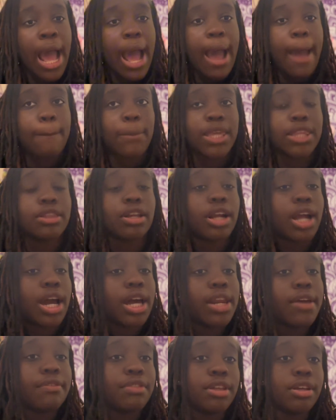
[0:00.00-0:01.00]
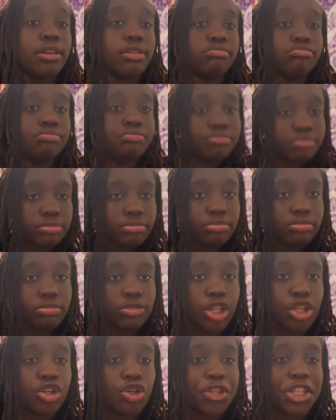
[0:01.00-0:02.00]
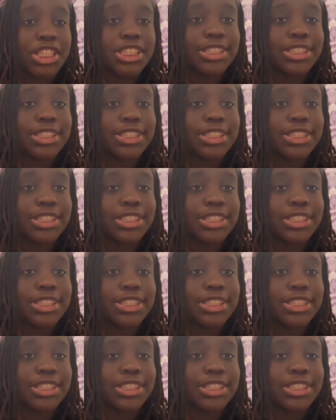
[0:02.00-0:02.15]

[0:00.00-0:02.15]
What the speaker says: I mean, they're kind of the